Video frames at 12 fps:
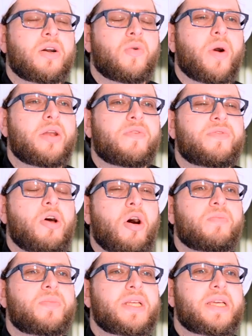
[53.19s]
one of the
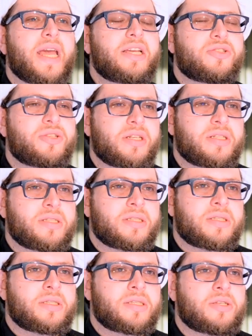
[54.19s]

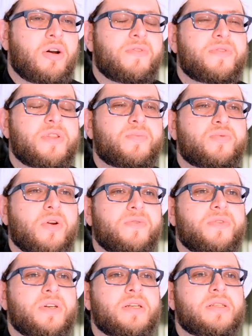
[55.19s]
obligations of the
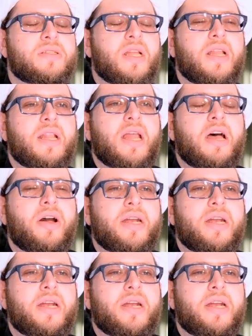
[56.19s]
Prophet sallallahu